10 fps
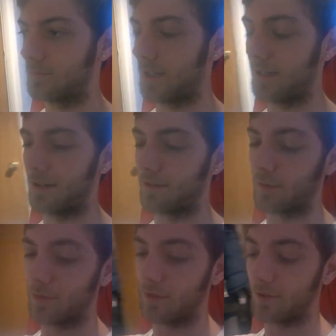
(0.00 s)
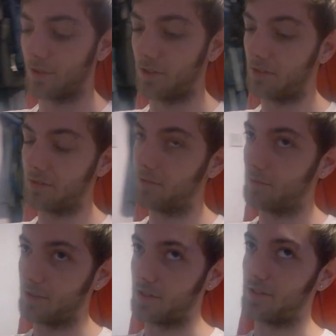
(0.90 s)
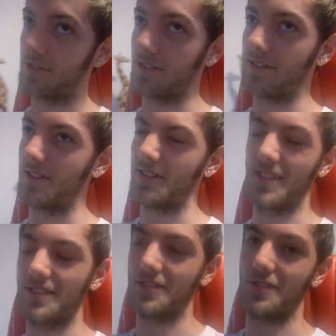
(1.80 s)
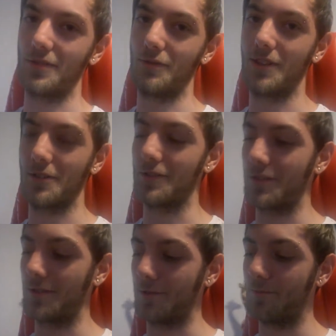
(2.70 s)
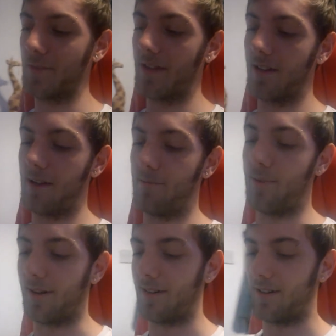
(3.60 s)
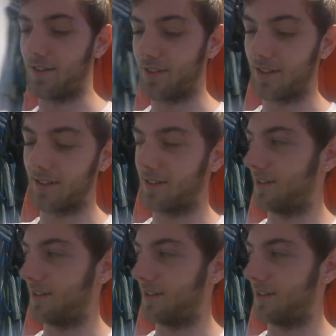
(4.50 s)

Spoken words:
then of course Lost in You, which is, I don't know, I think that's just an all-round good song. But I think